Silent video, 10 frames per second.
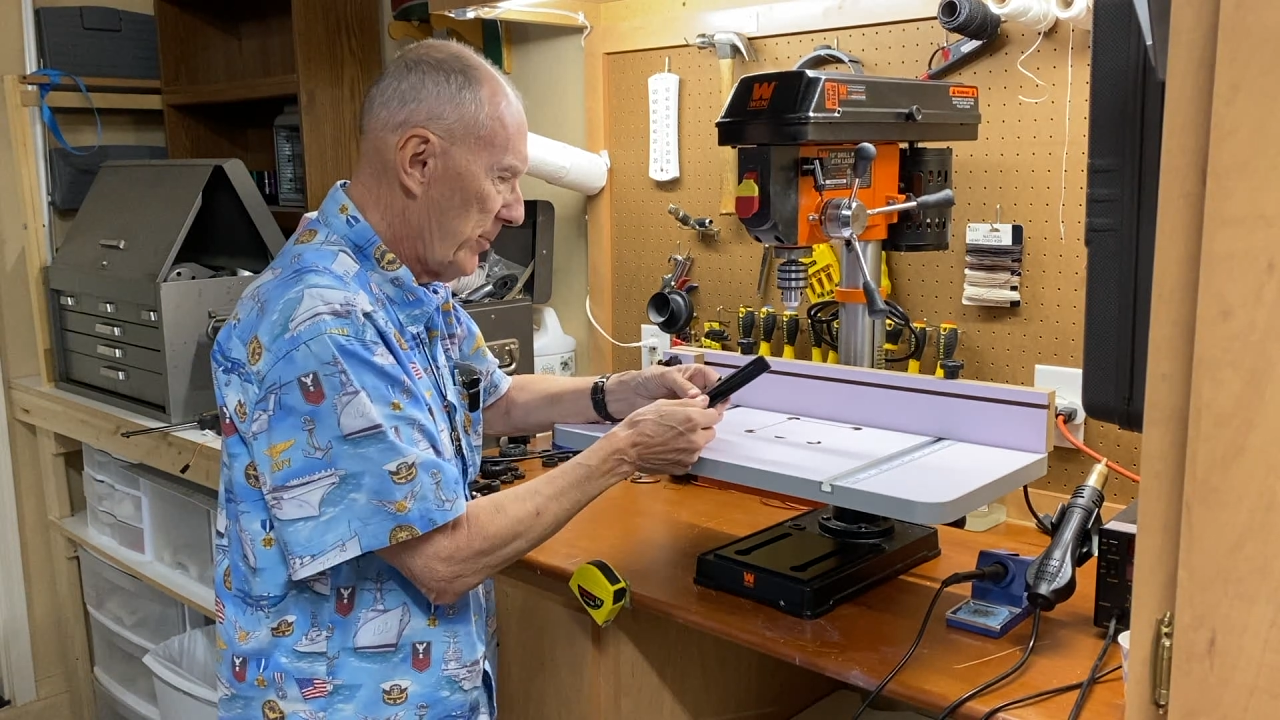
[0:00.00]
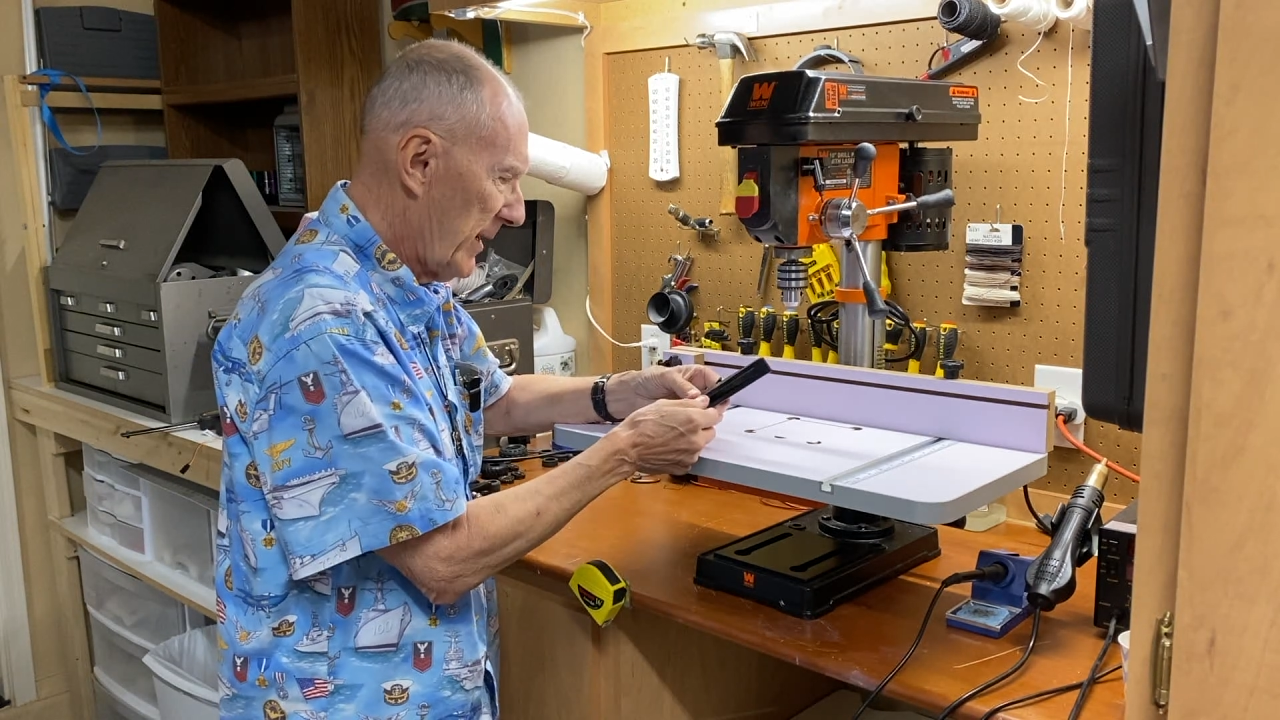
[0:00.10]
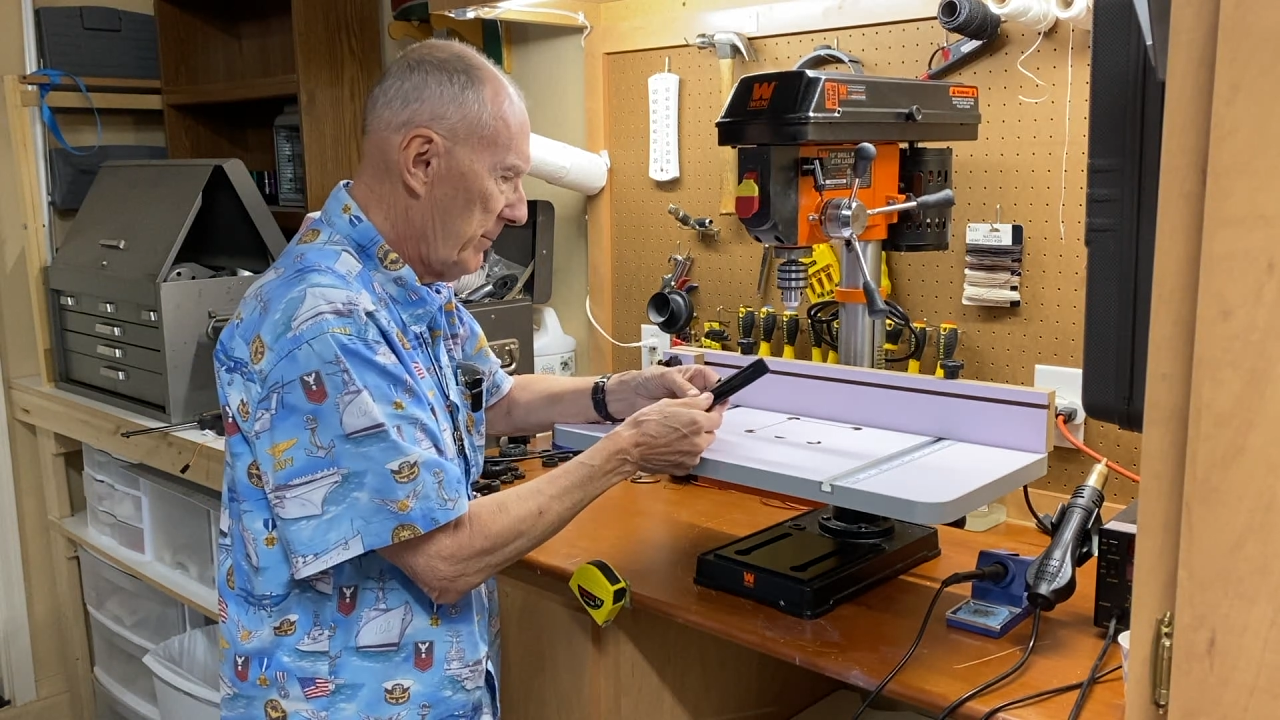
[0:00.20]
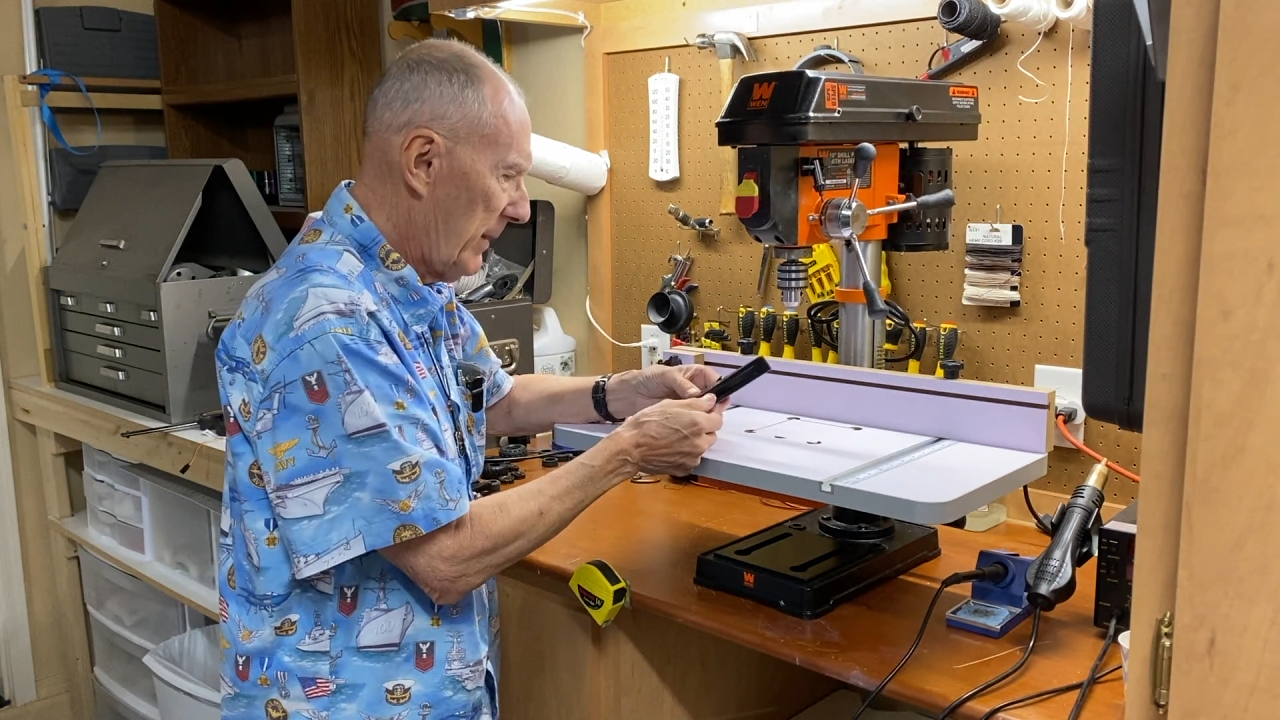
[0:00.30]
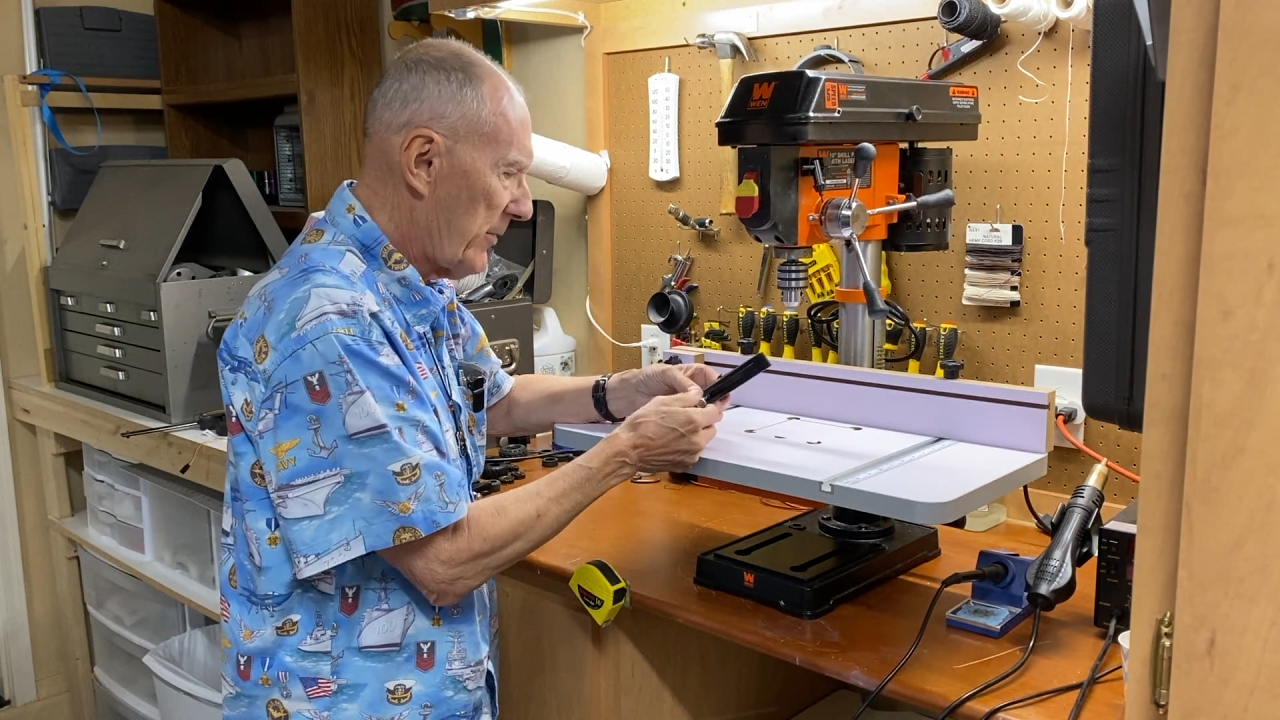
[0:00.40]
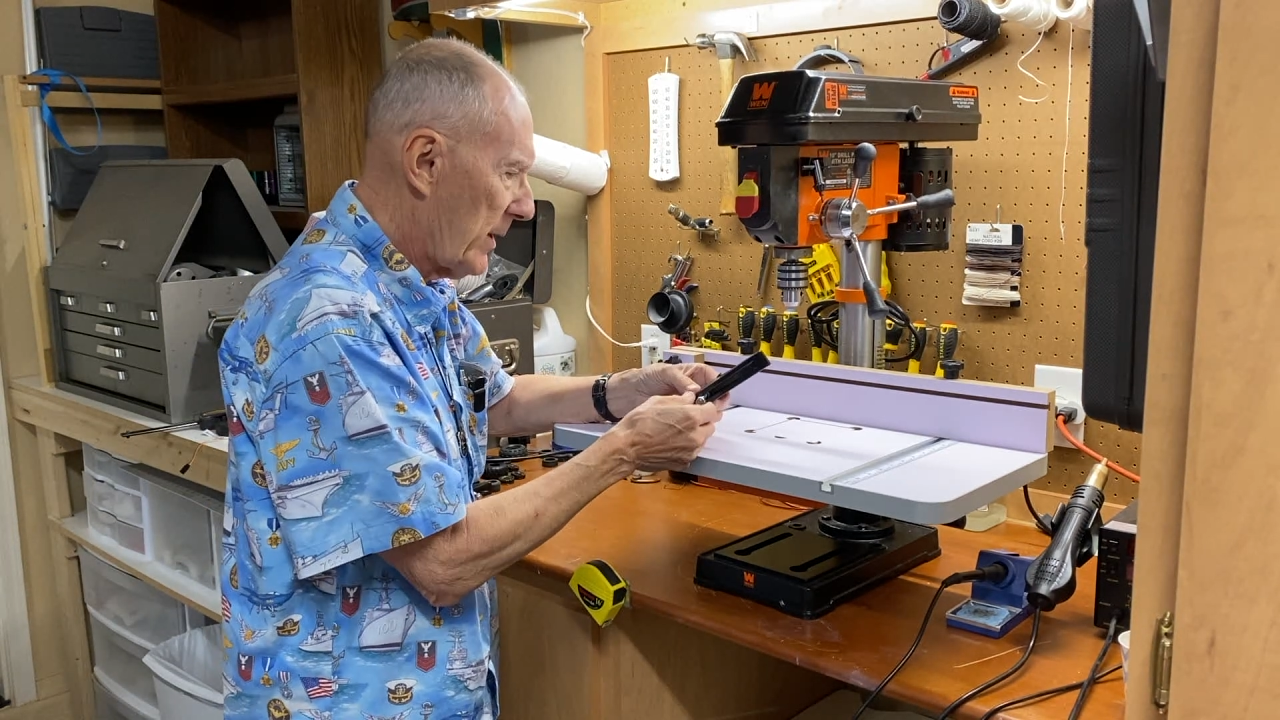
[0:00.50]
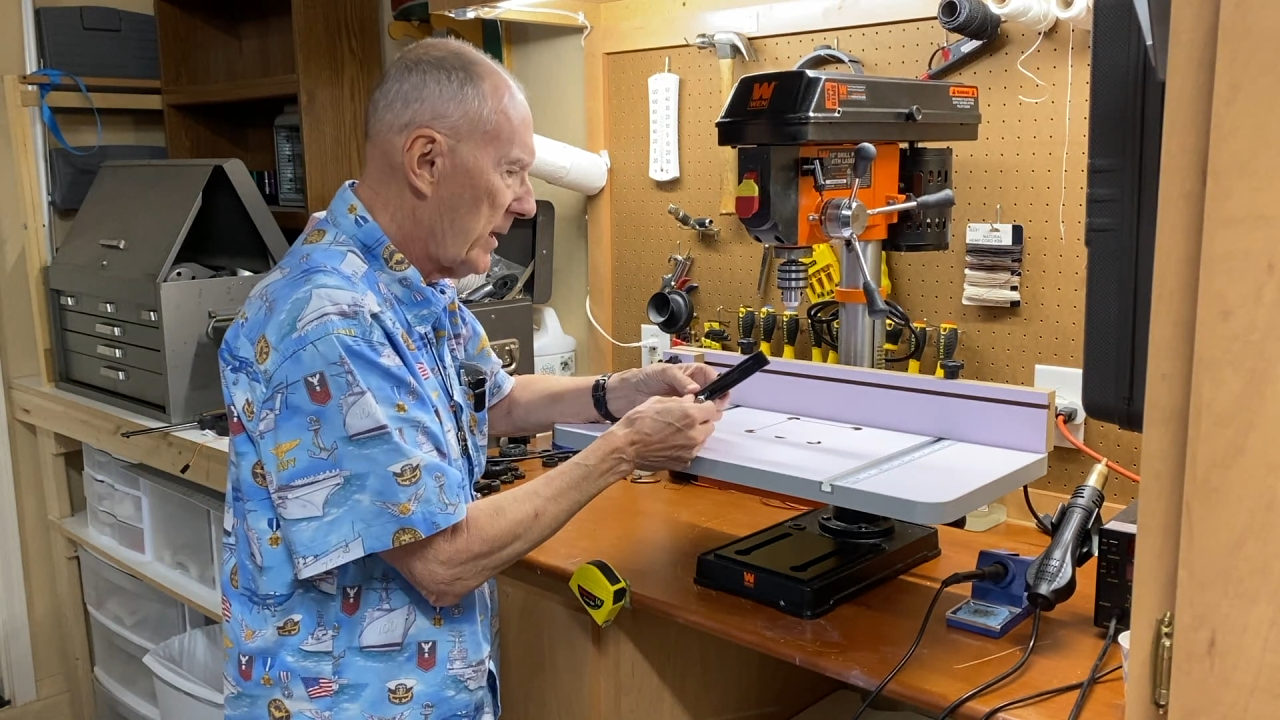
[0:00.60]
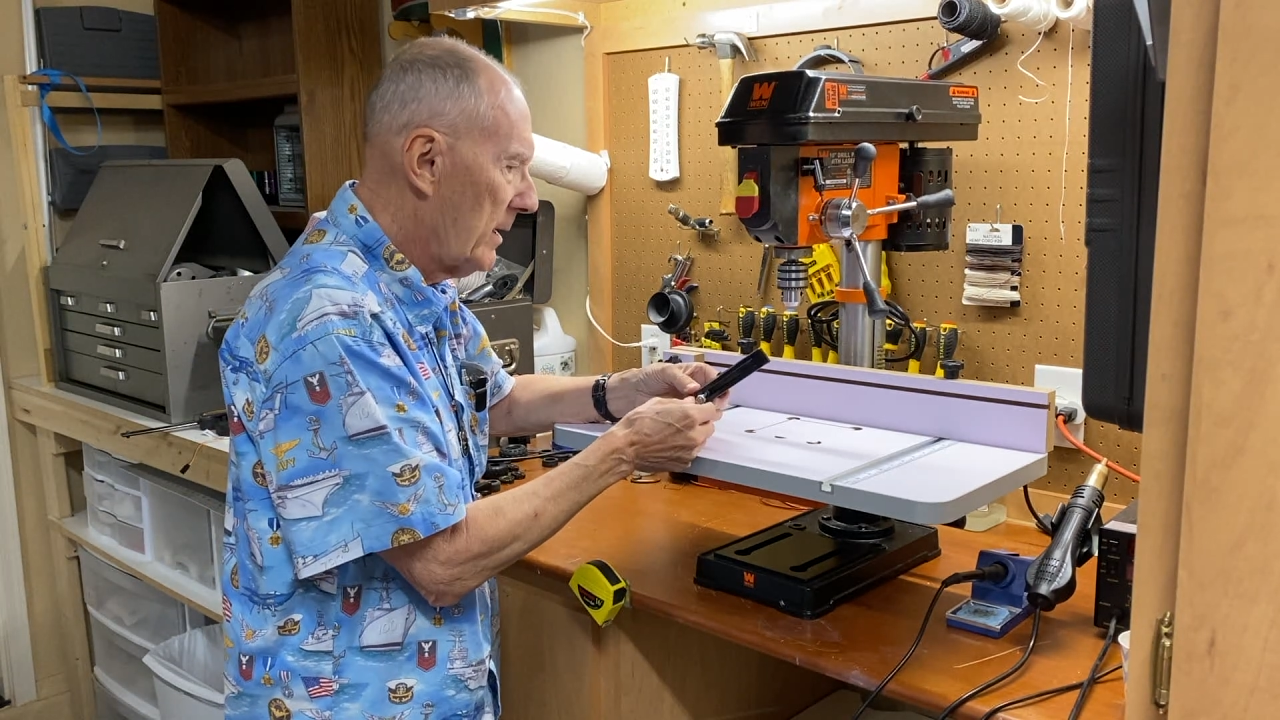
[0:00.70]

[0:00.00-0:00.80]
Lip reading: in metric.